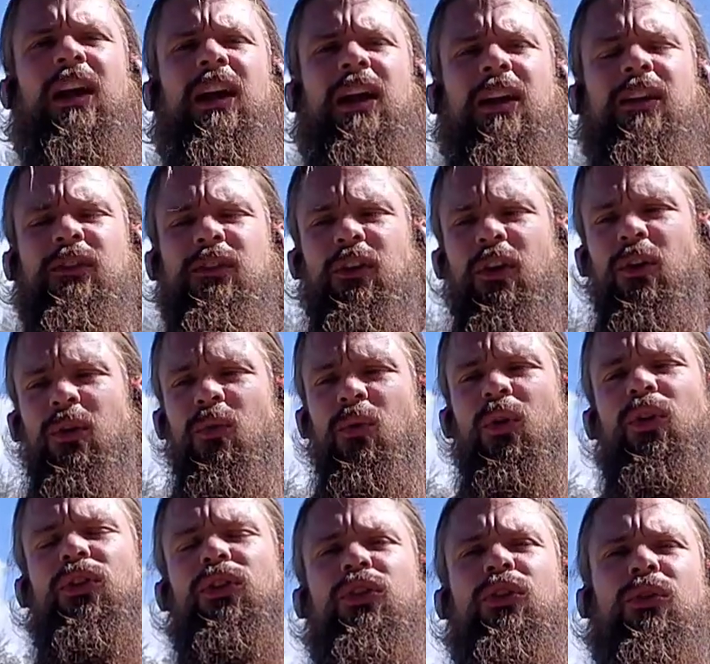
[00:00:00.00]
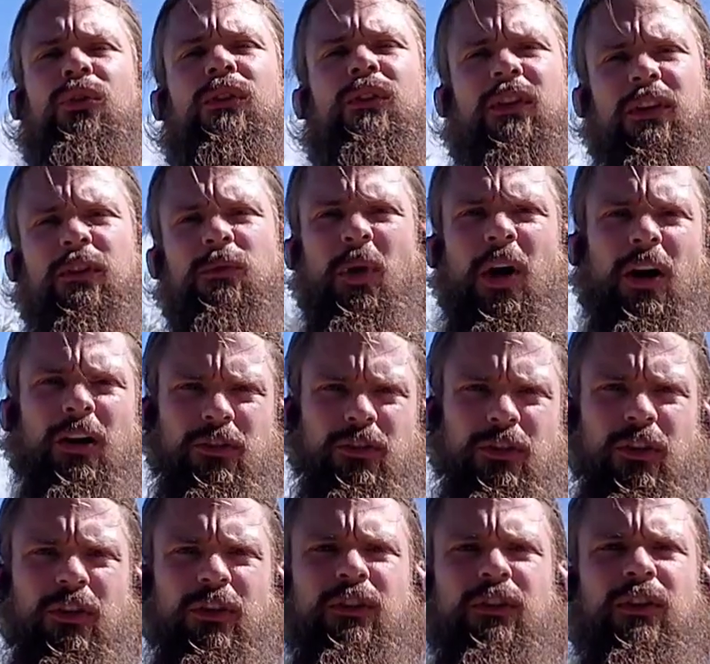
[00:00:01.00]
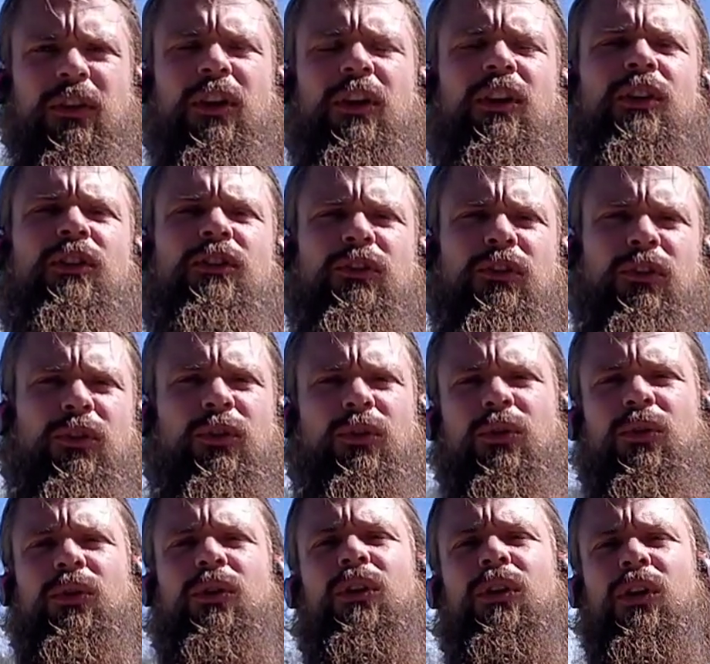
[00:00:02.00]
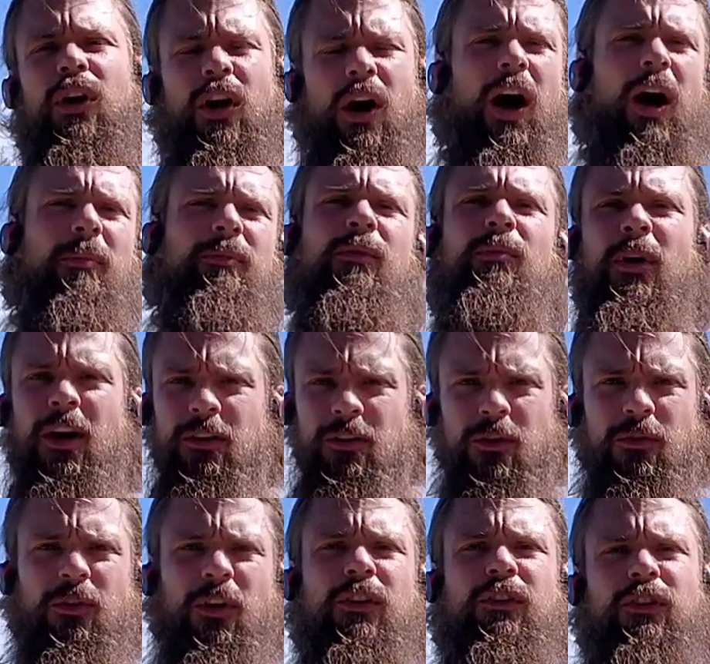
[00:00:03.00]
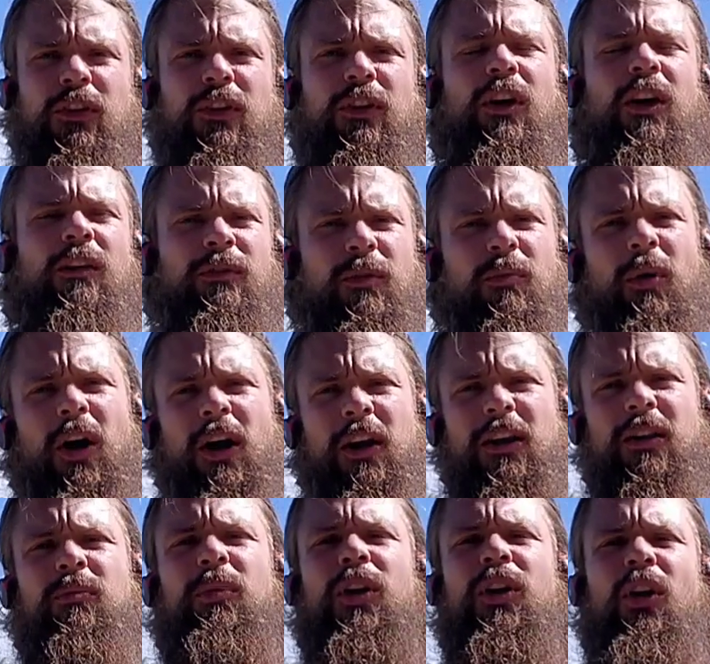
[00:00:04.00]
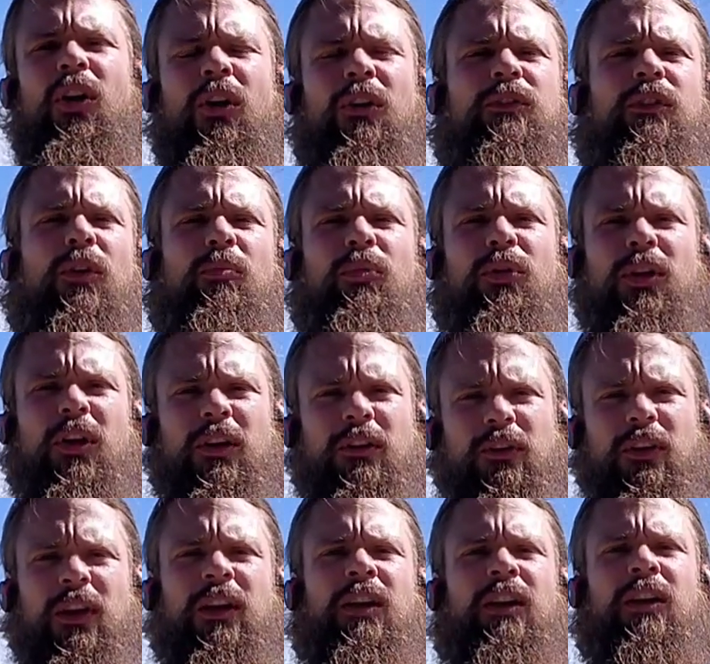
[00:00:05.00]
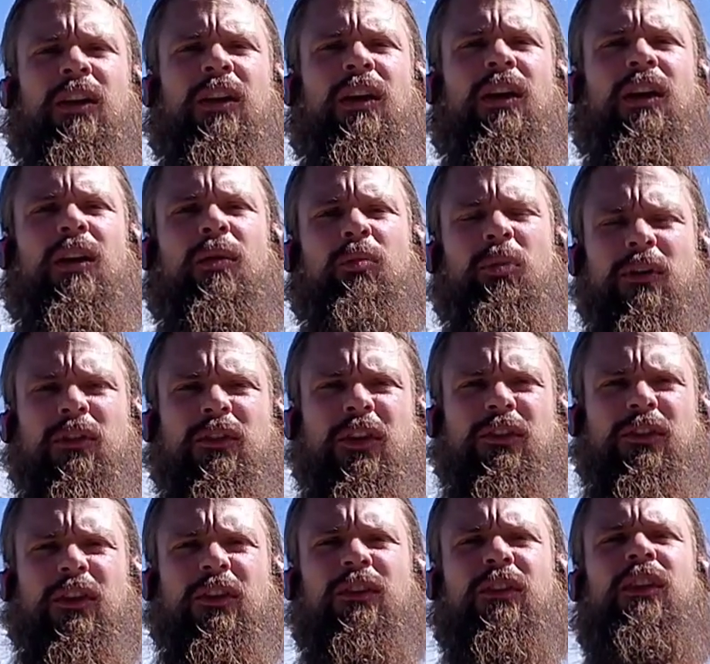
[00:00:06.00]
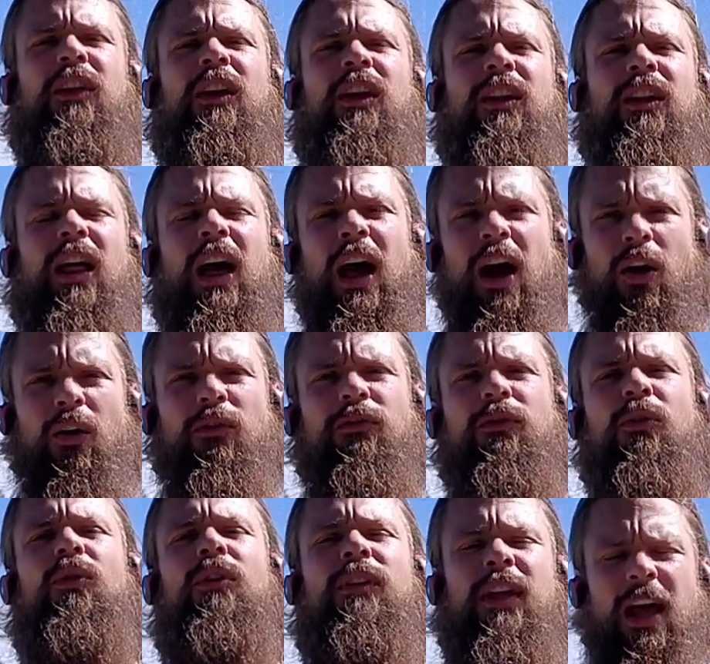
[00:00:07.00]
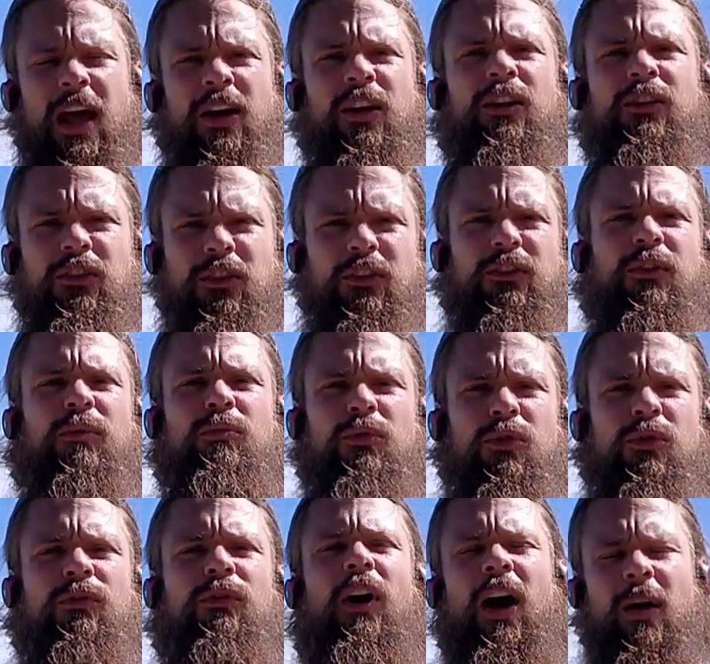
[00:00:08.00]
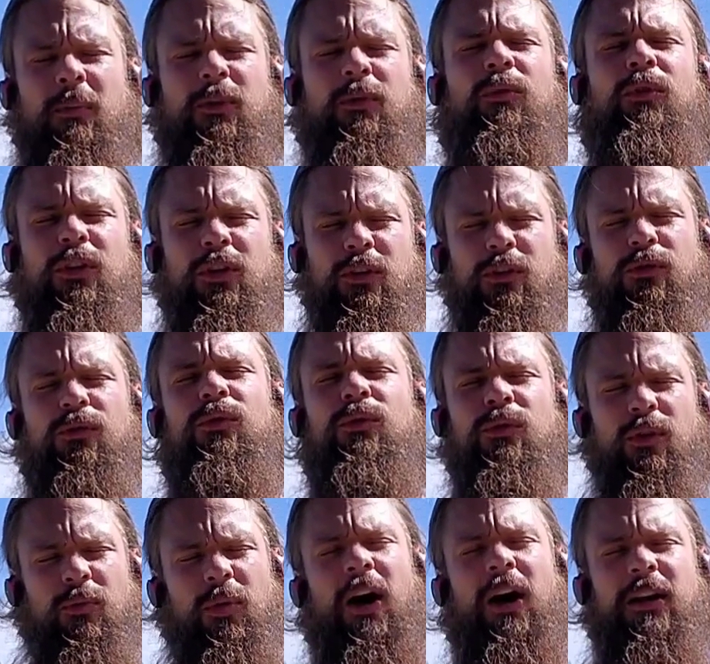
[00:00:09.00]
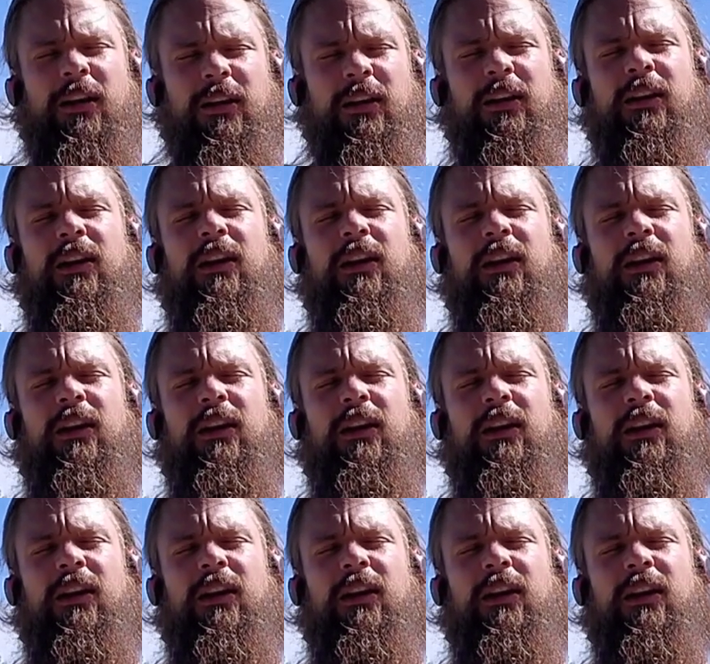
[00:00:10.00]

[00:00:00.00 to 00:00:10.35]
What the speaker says: And so we'll use these postures to optimize the function of the body, but also put us in positions that allow for the energy to move optimally through the body.